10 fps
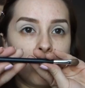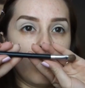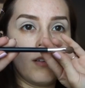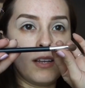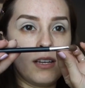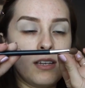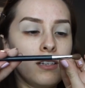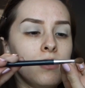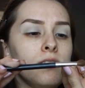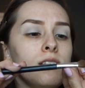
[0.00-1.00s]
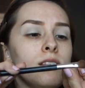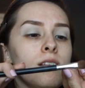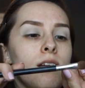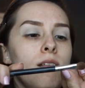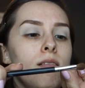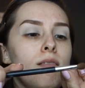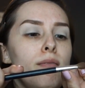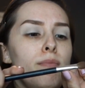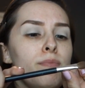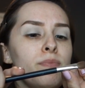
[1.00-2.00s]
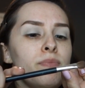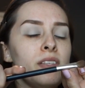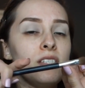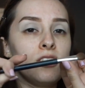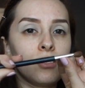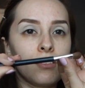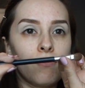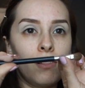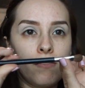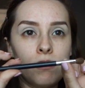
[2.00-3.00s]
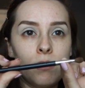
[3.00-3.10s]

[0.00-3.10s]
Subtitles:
I'm going to take this fluffy brush here, and with this one I'm going to